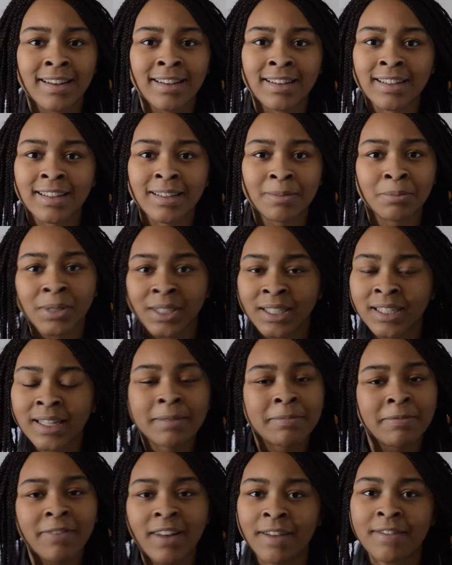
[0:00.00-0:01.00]
I'm going to
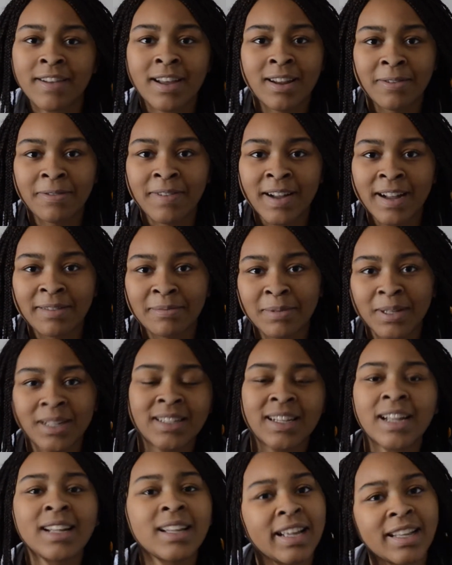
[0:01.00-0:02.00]
skip 5 out of 5 because
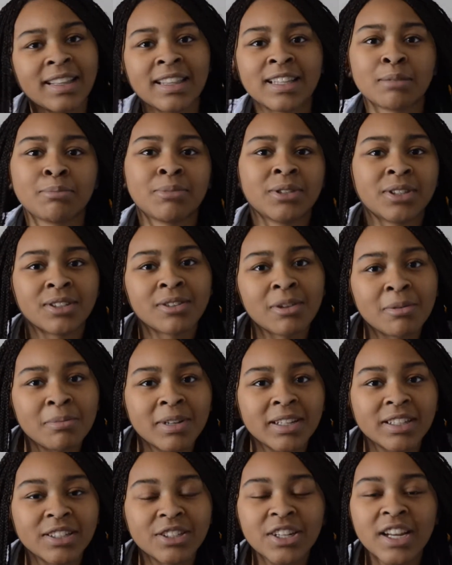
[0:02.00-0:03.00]
I like this book so
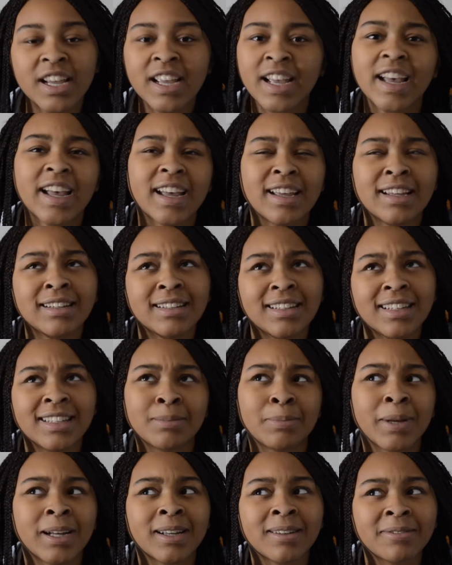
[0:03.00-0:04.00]
much, and it's
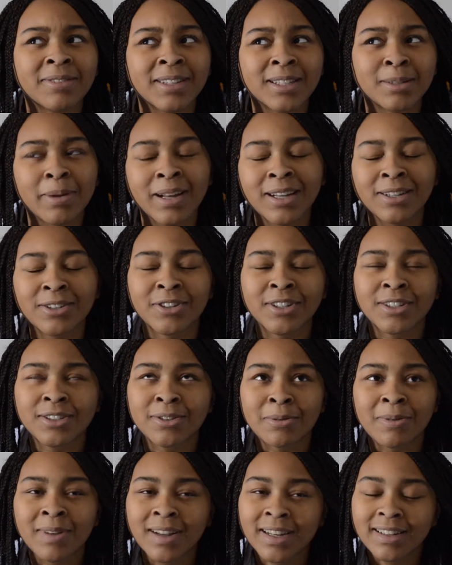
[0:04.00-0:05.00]
Becca Fitzpatrick, so
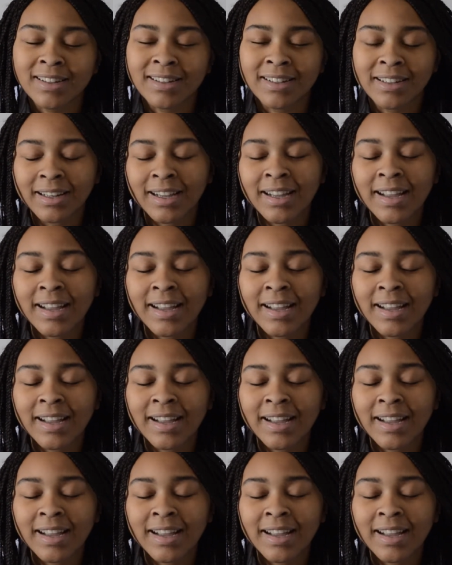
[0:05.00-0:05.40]
why not?